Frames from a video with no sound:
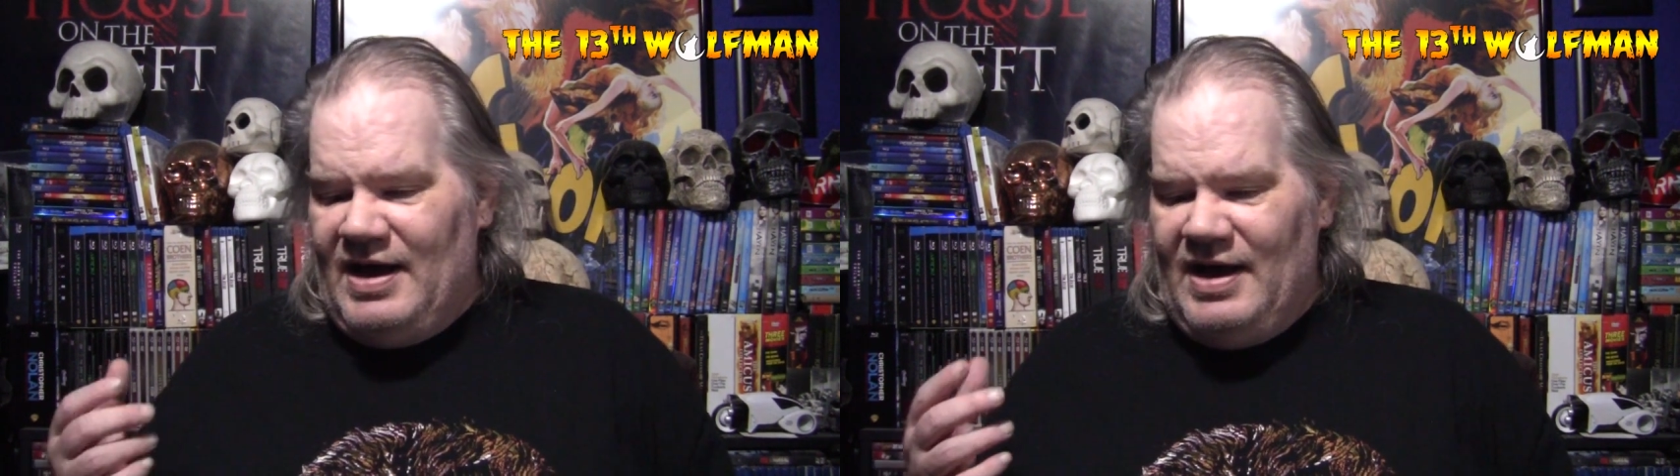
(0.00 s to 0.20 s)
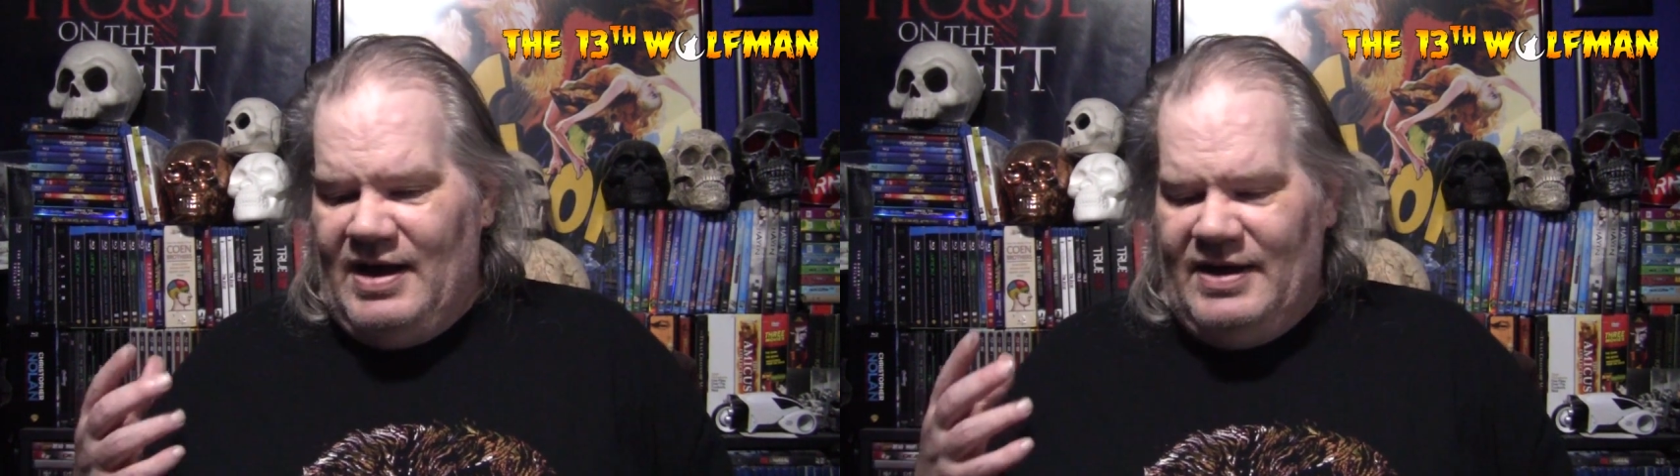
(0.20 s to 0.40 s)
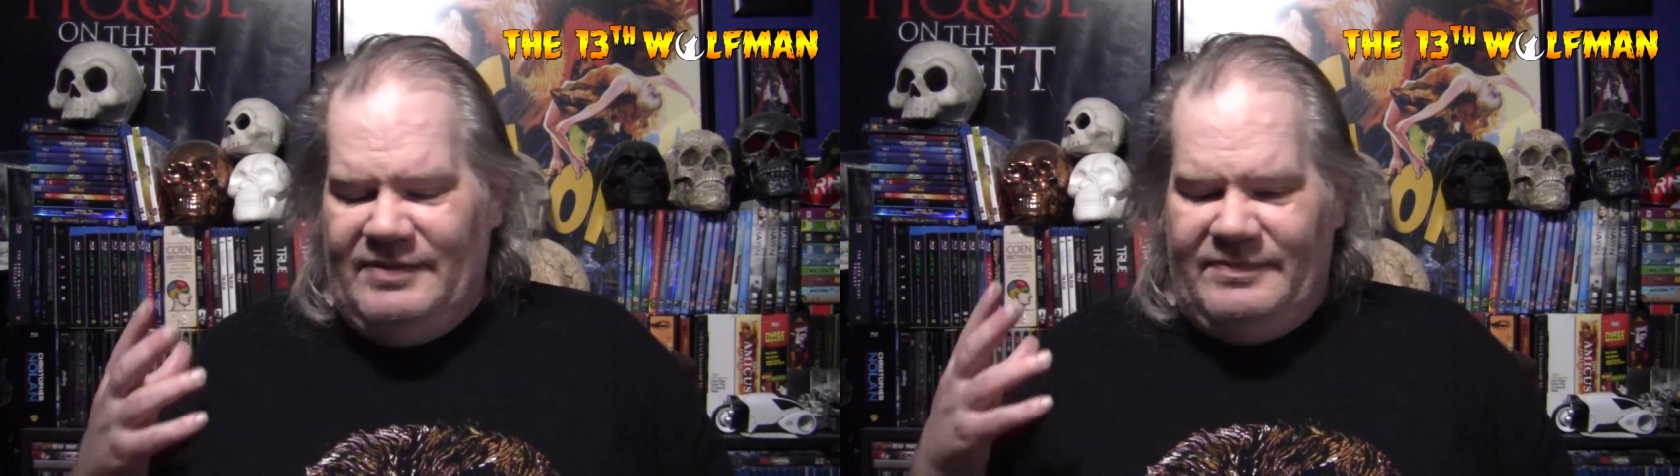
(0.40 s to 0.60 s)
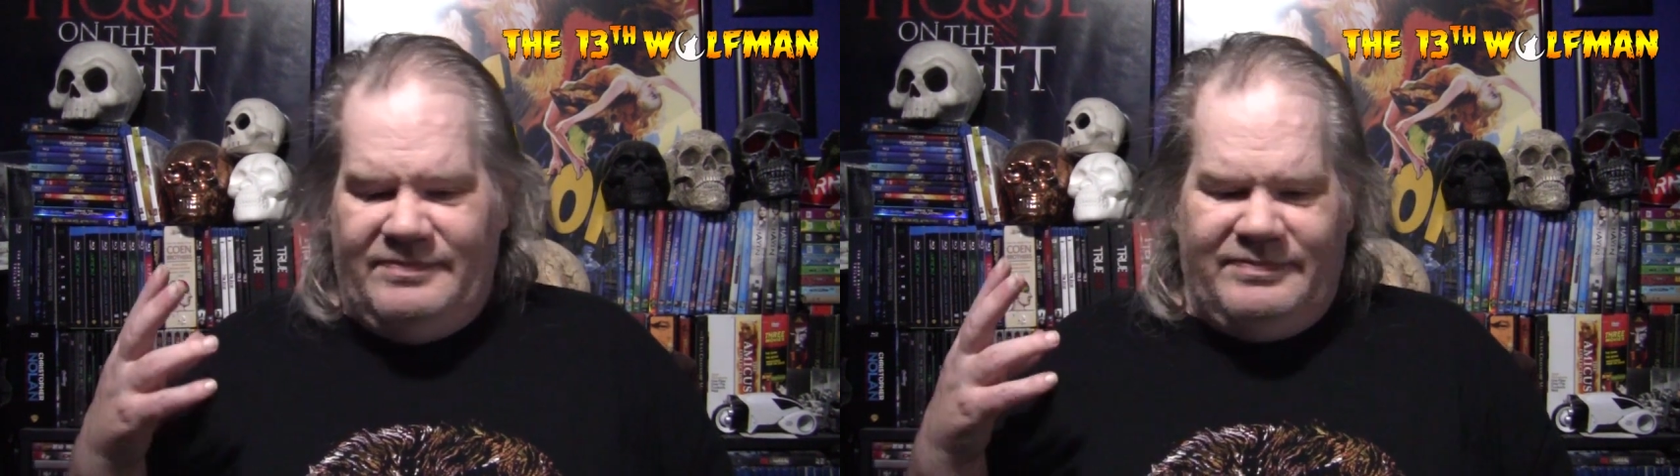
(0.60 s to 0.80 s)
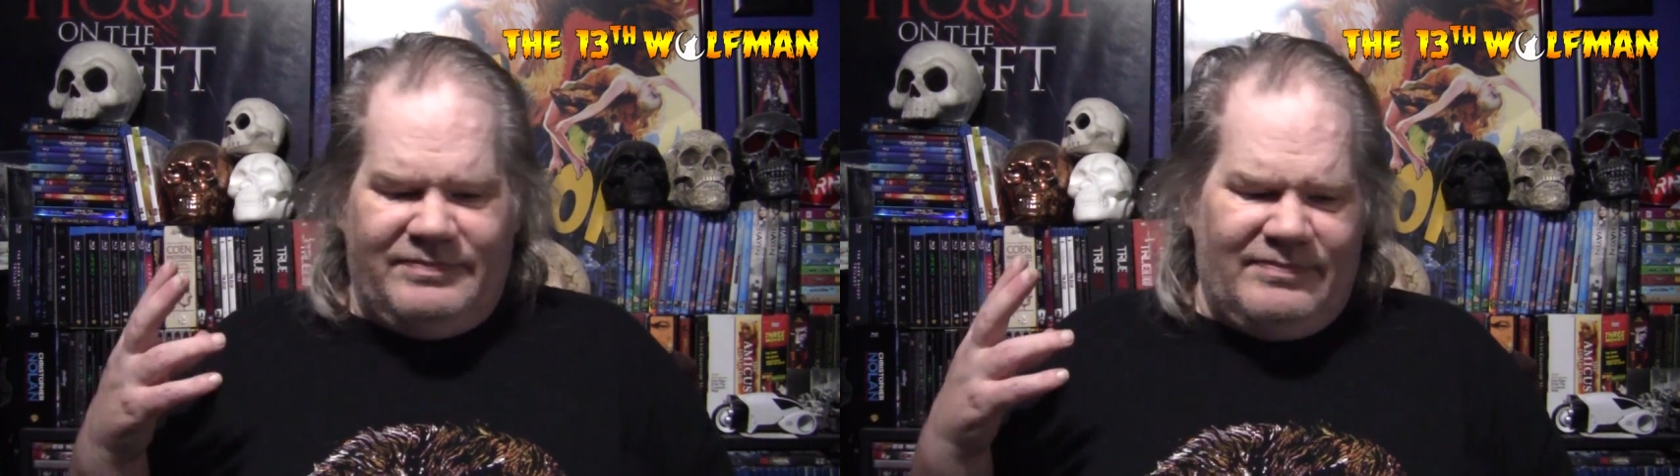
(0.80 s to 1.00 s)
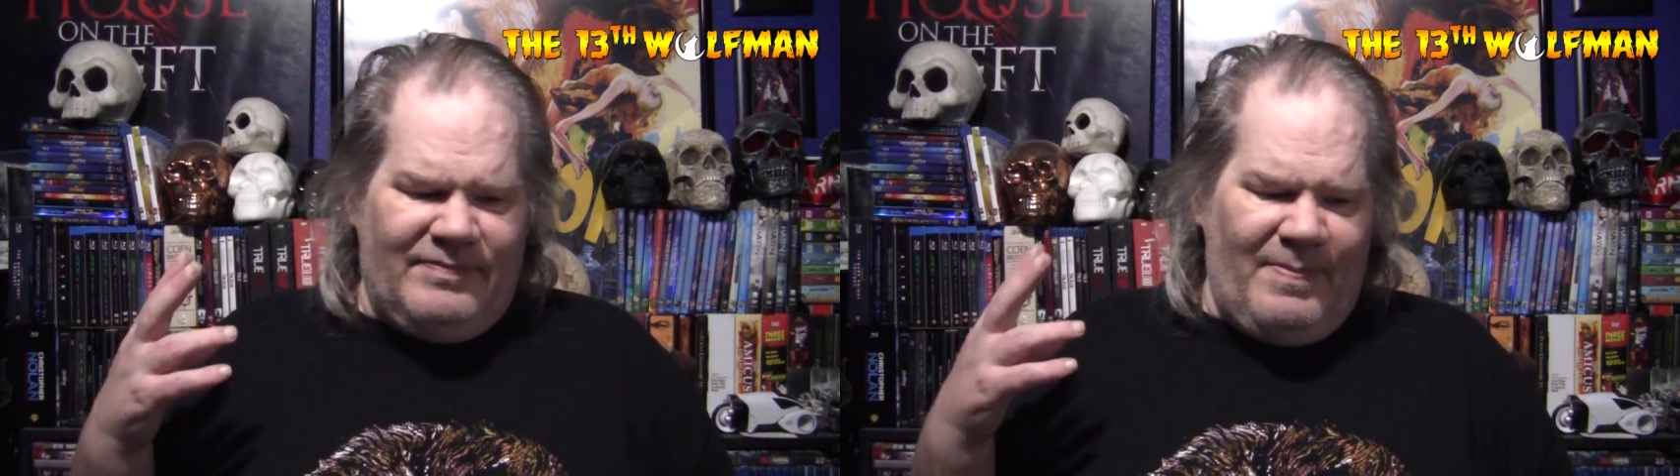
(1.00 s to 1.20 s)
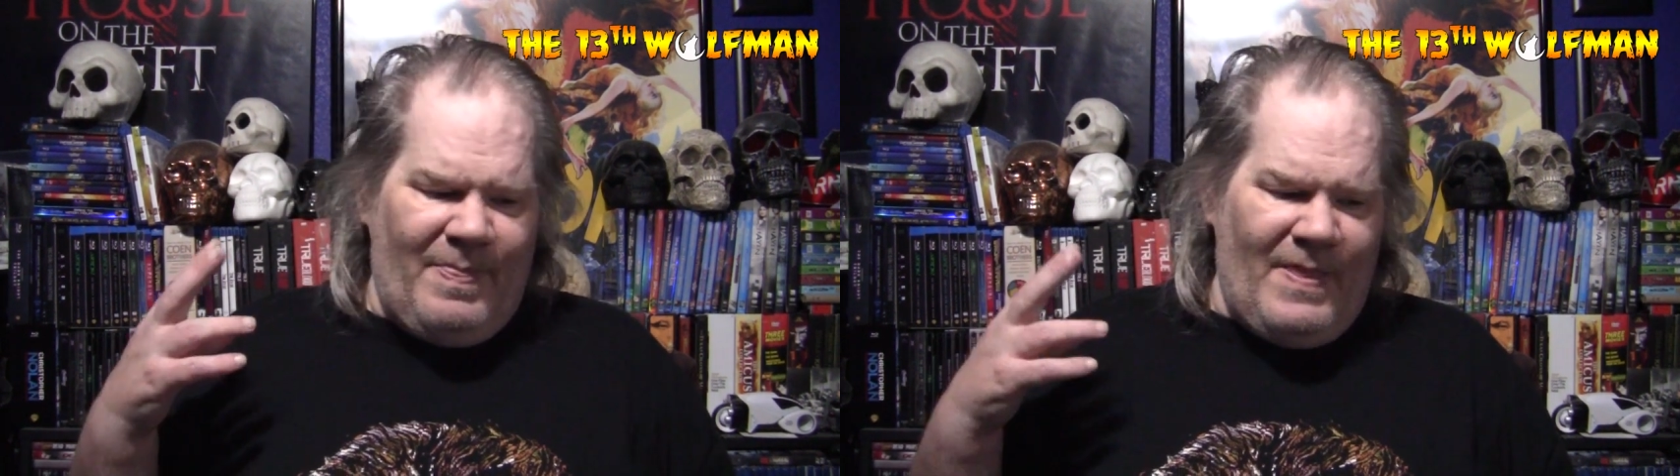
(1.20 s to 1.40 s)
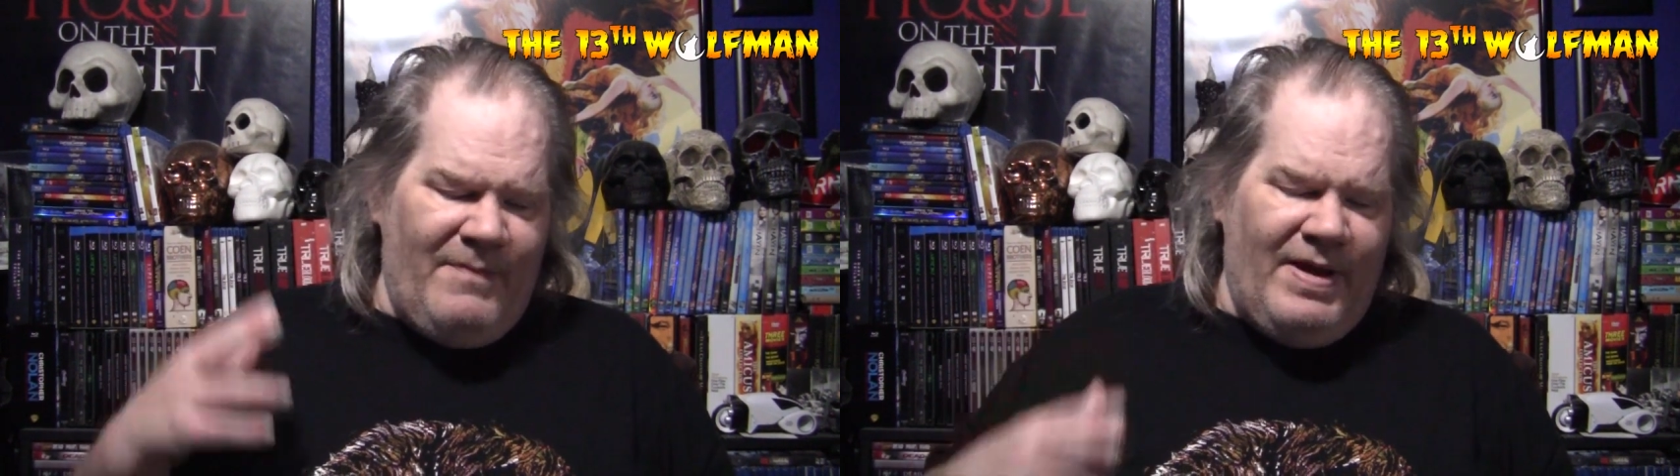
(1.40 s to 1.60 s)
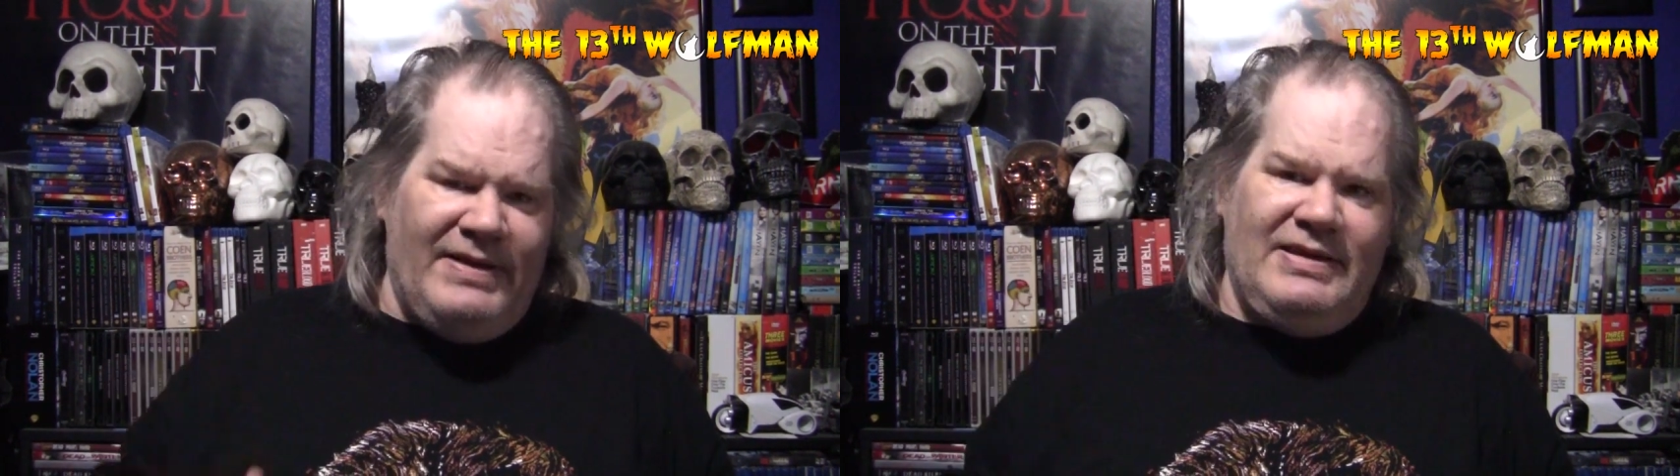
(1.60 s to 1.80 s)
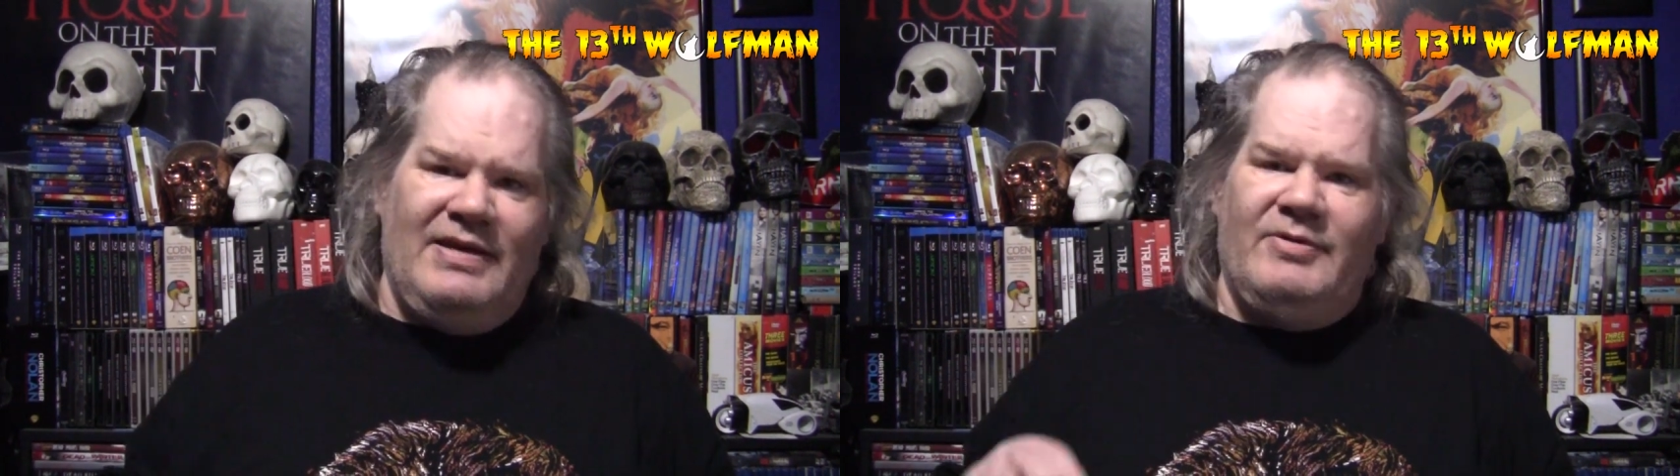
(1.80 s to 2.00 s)
My
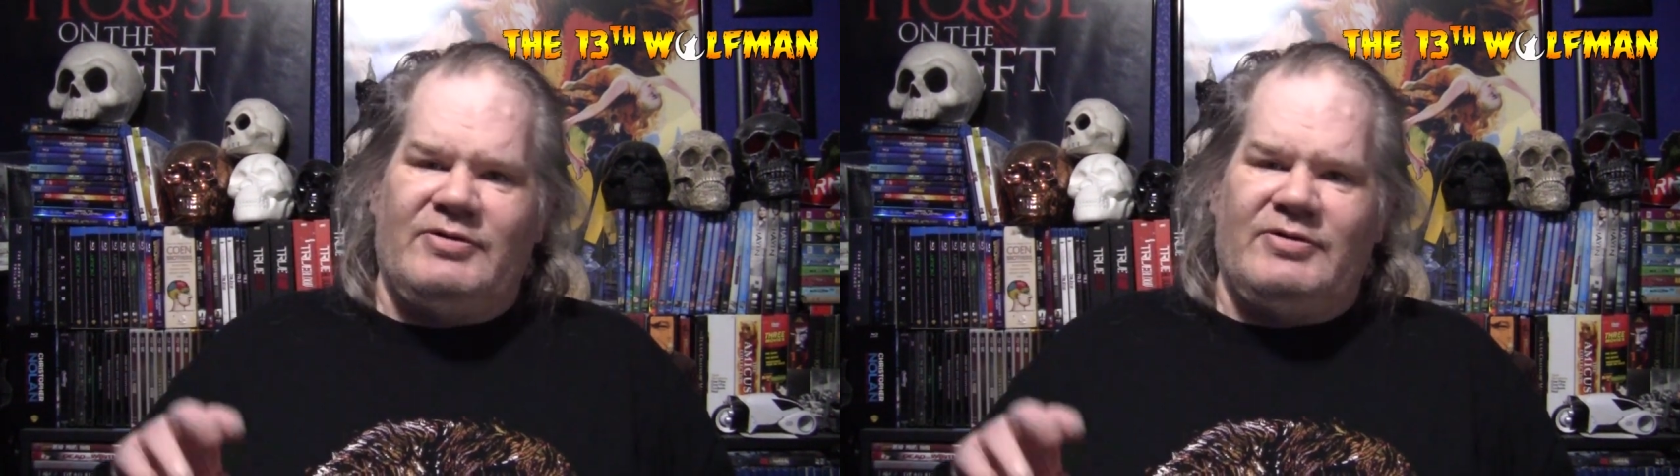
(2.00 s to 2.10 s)
theme